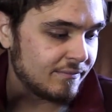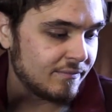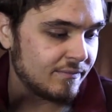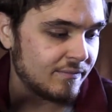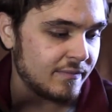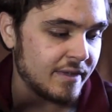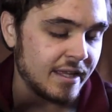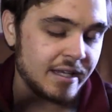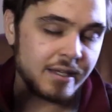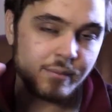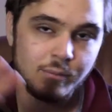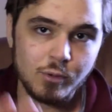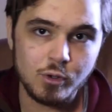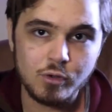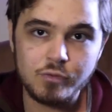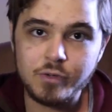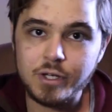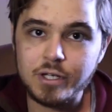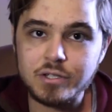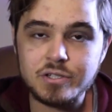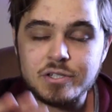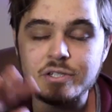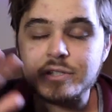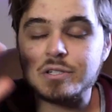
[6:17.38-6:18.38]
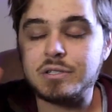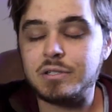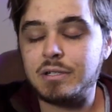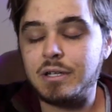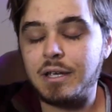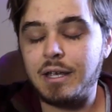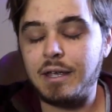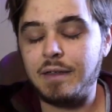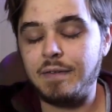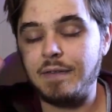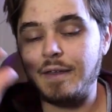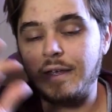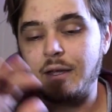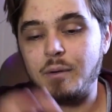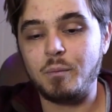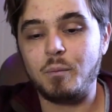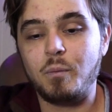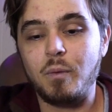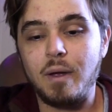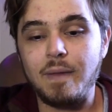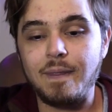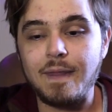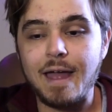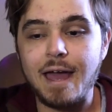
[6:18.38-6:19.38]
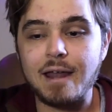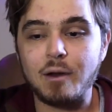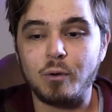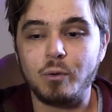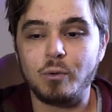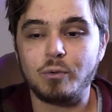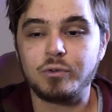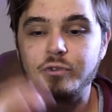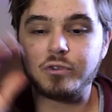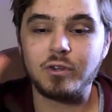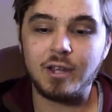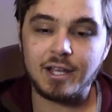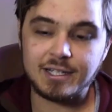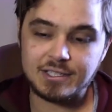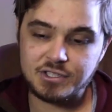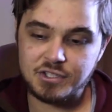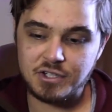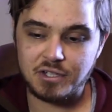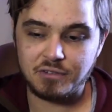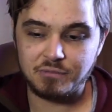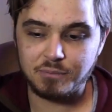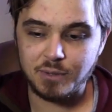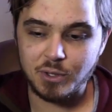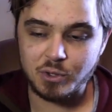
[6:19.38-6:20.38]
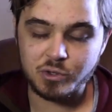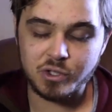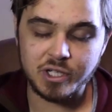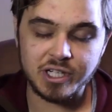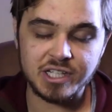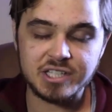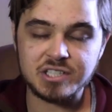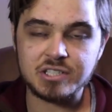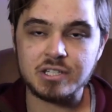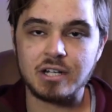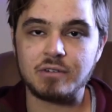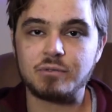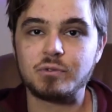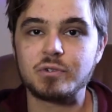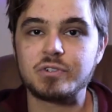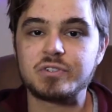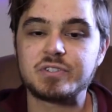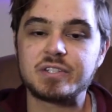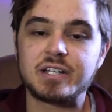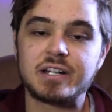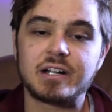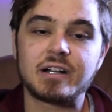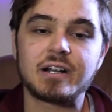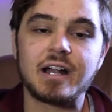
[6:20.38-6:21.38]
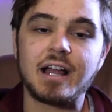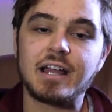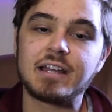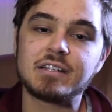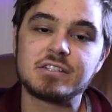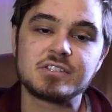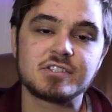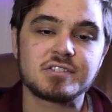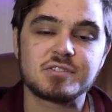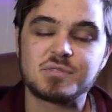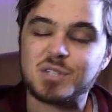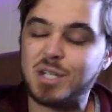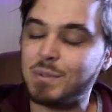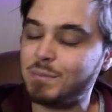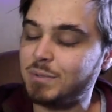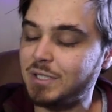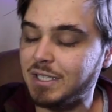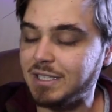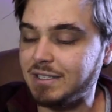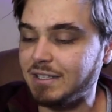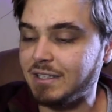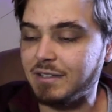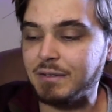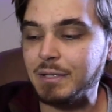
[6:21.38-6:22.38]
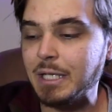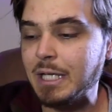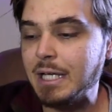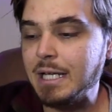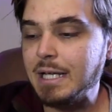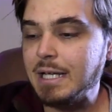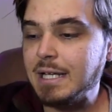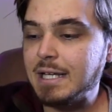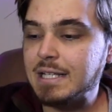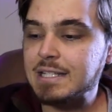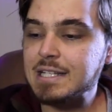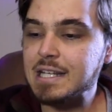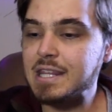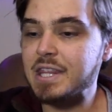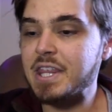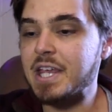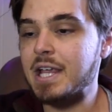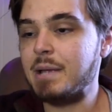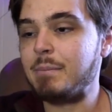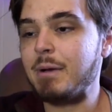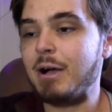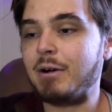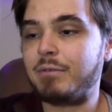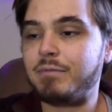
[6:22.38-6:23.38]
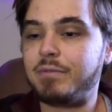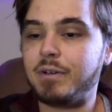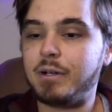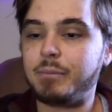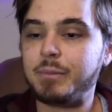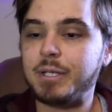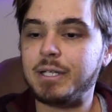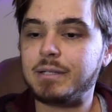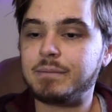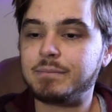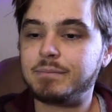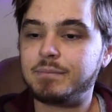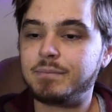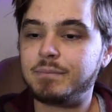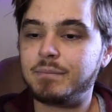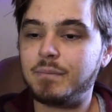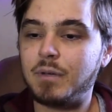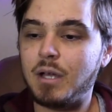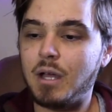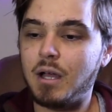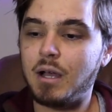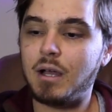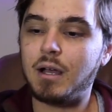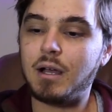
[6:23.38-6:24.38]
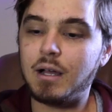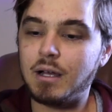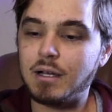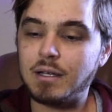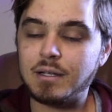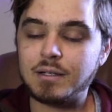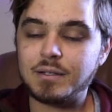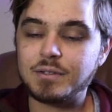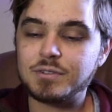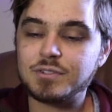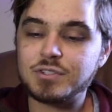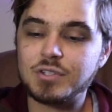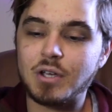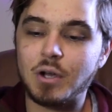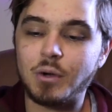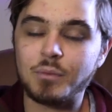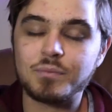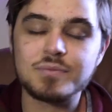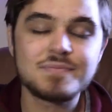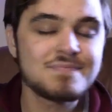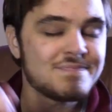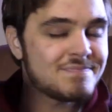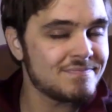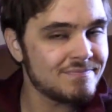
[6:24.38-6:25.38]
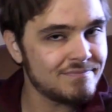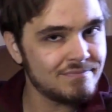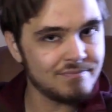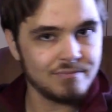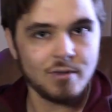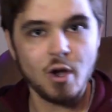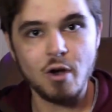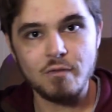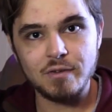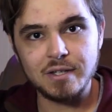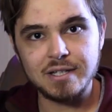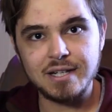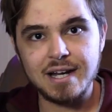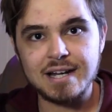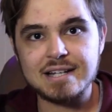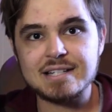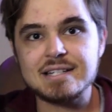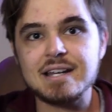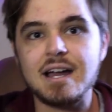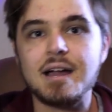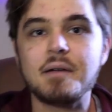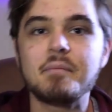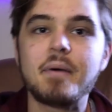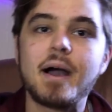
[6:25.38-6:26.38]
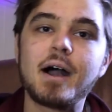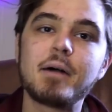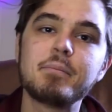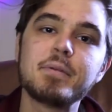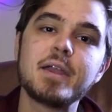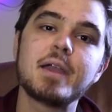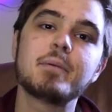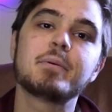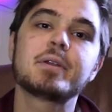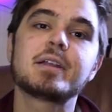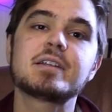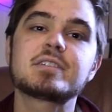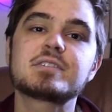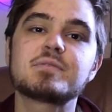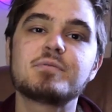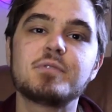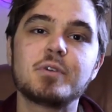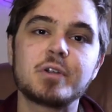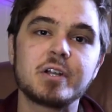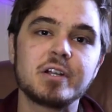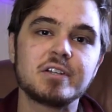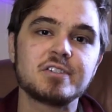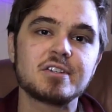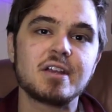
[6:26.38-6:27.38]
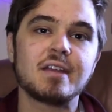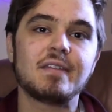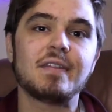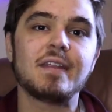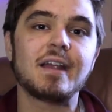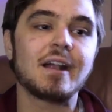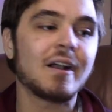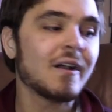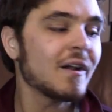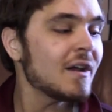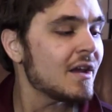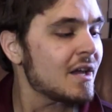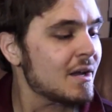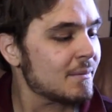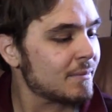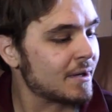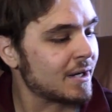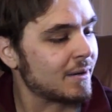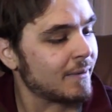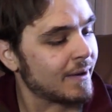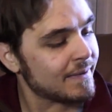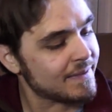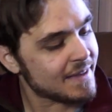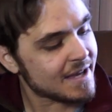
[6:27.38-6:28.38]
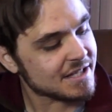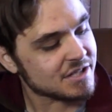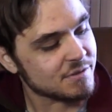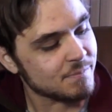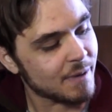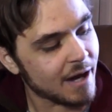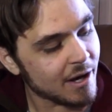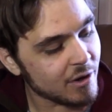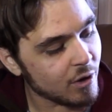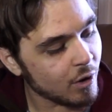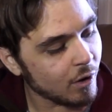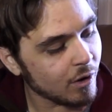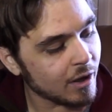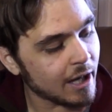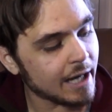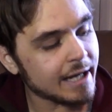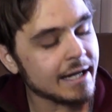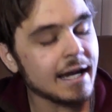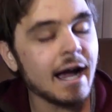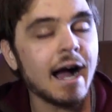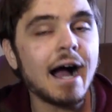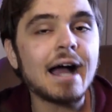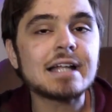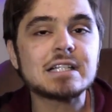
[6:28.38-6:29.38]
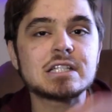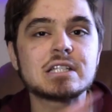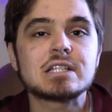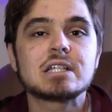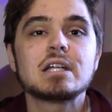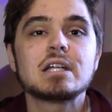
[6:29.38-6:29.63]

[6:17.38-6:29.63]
movies. And then when that whole selection of Mill Creek stuff was there, I just completely didn't think about filming. So, hopefully next time I'll be able to get some footage in there. But anyway, that's about all I got